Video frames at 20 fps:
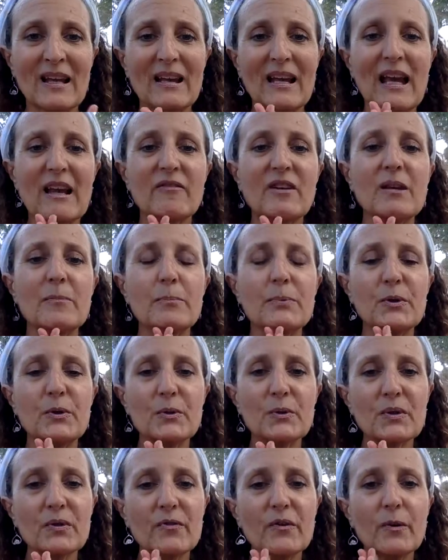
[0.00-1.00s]
have a
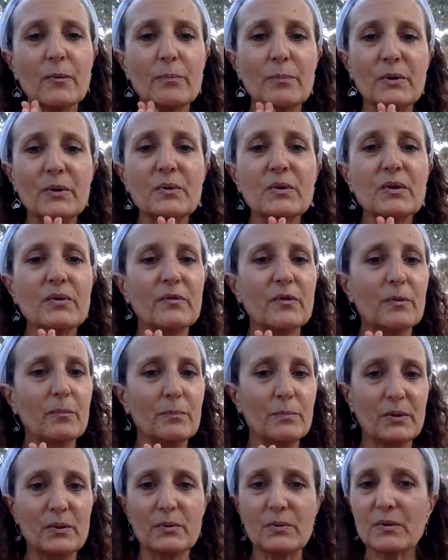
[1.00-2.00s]
beautiful, beautiful,
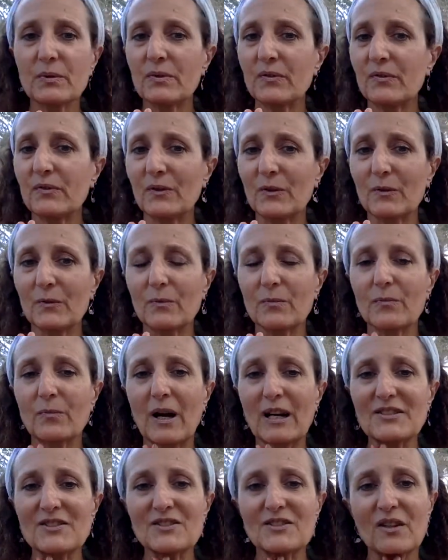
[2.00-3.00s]
beautiful
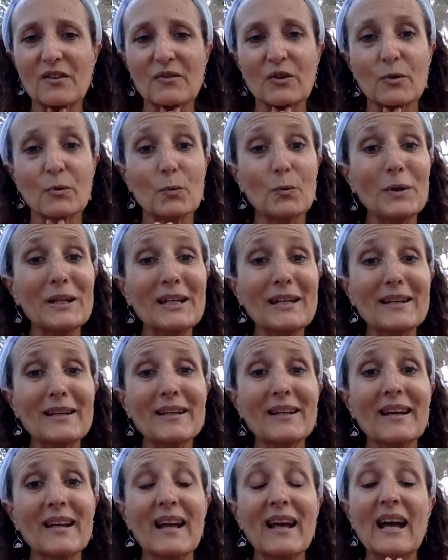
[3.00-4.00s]
rest of your week.
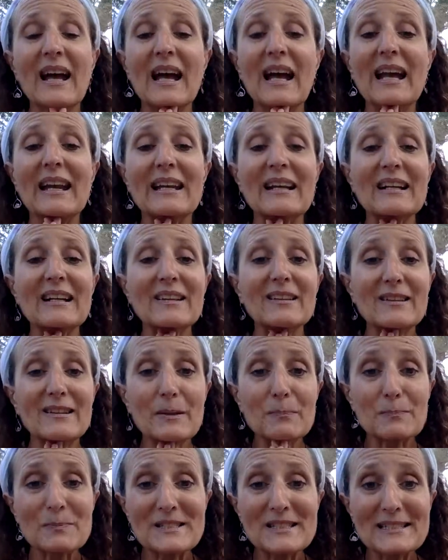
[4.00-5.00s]
An
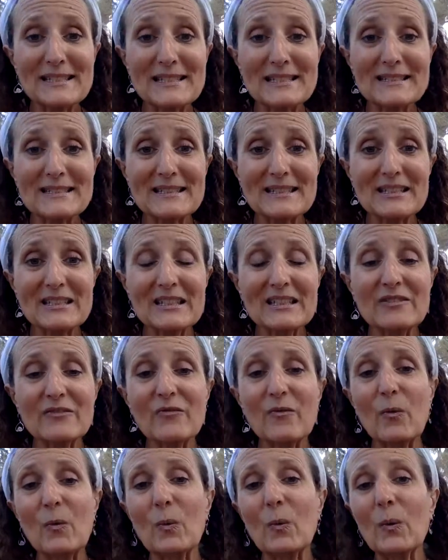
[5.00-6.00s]
eclipse season
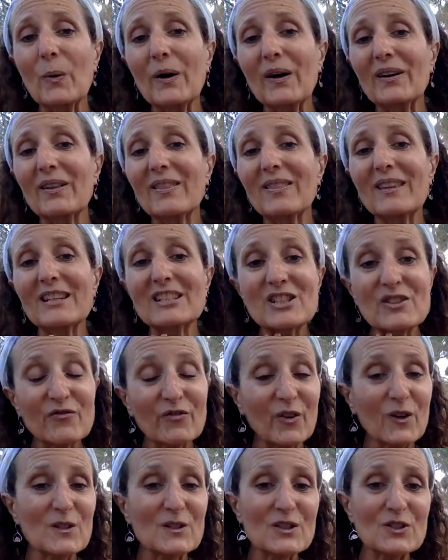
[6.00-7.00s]
for this
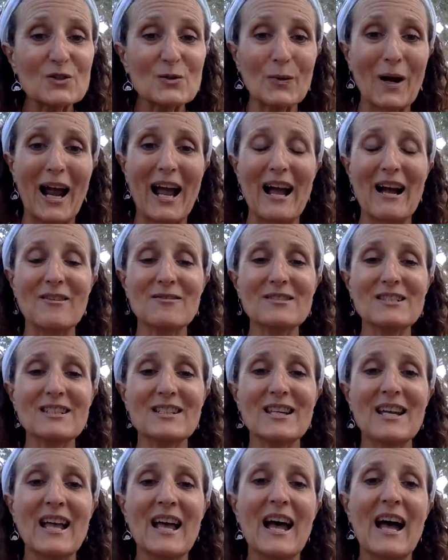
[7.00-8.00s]
first round.
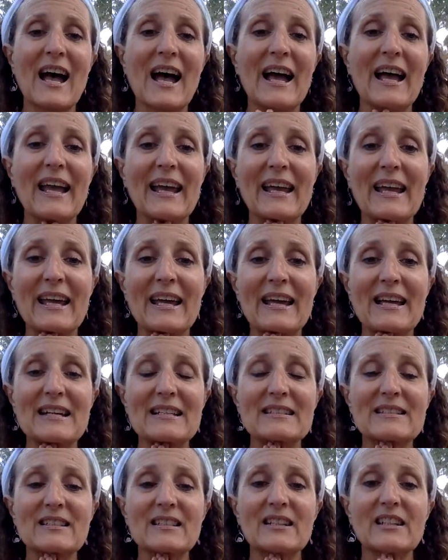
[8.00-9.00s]

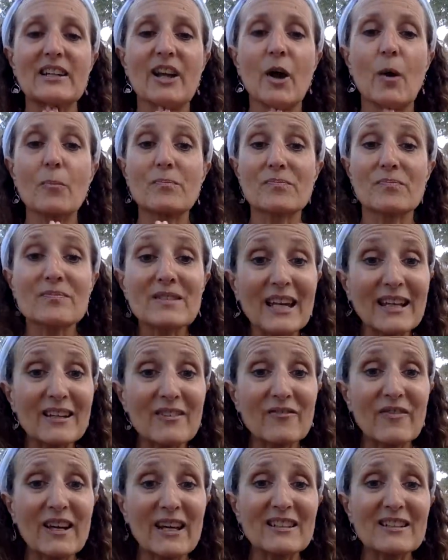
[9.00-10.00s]
And, you know, take
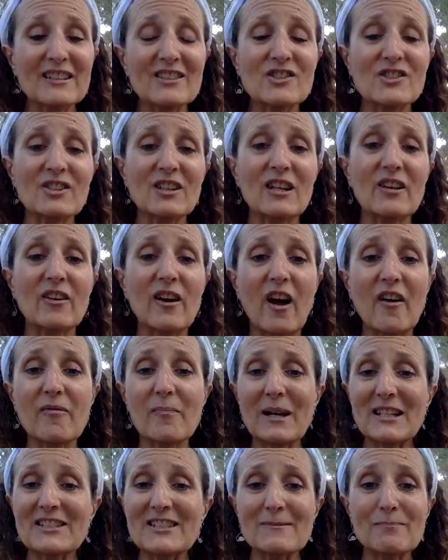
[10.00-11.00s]
advantage of
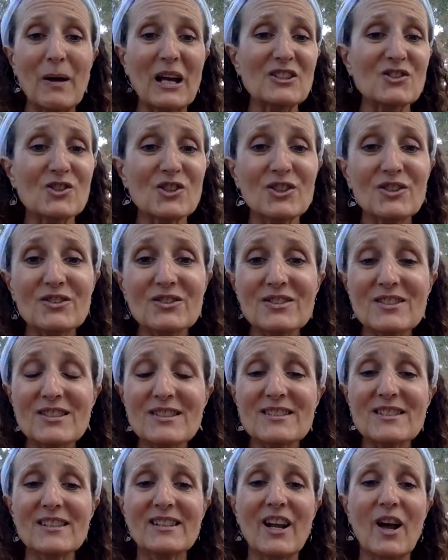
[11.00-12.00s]
my
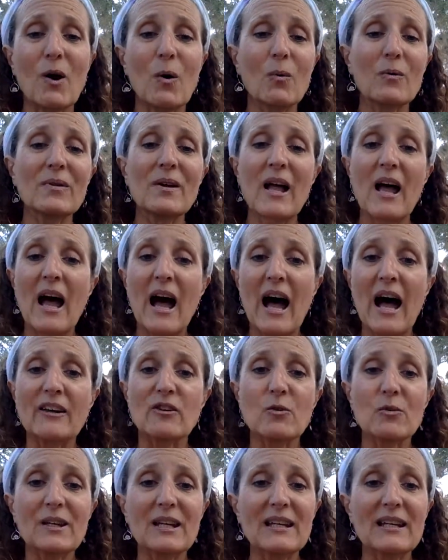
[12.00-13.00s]
specials. You know,
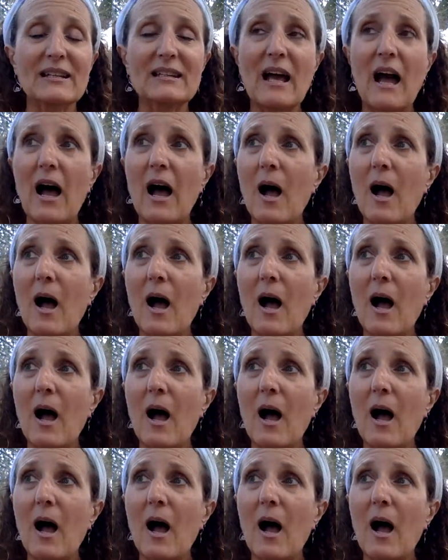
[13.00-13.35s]
you can